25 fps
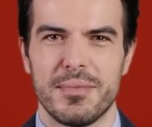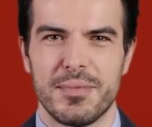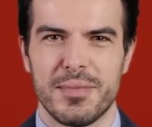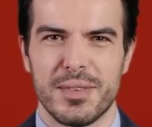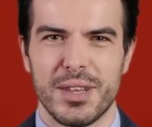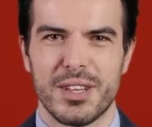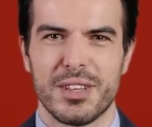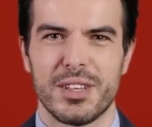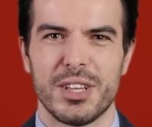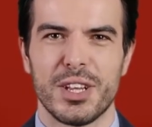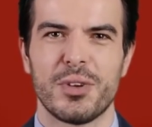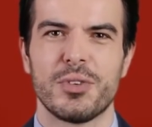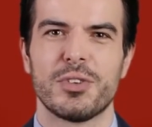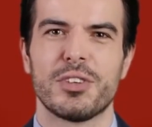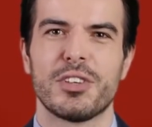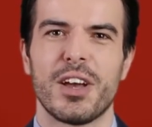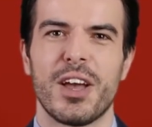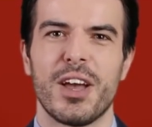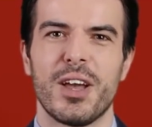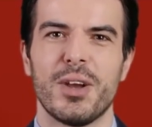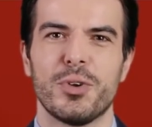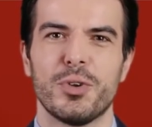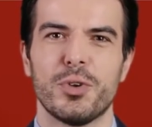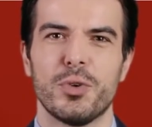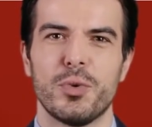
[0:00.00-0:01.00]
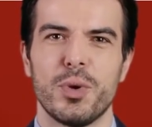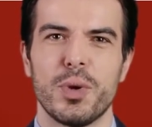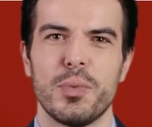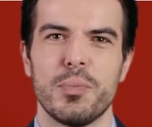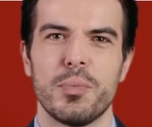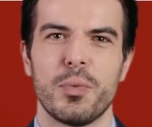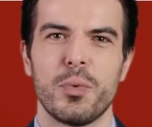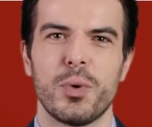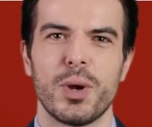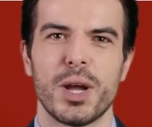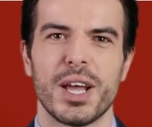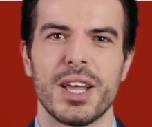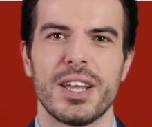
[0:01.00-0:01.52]
This gives time to
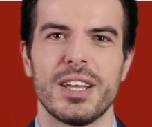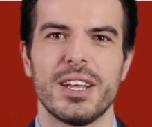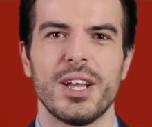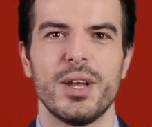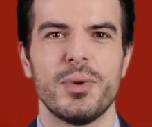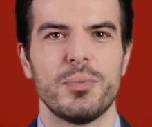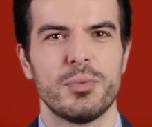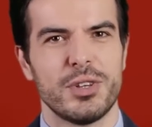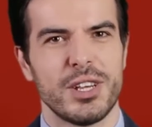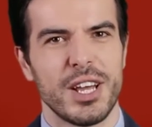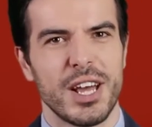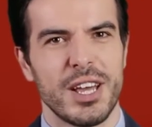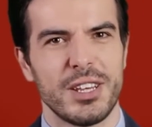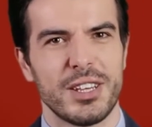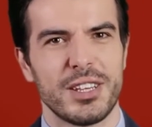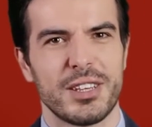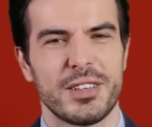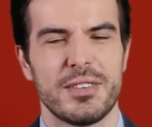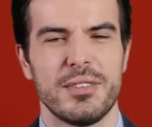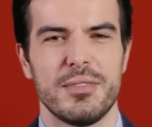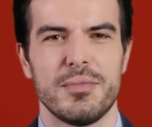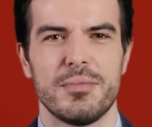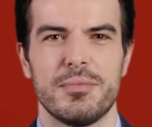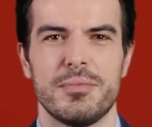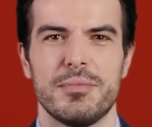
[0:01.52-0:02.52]
report income changes.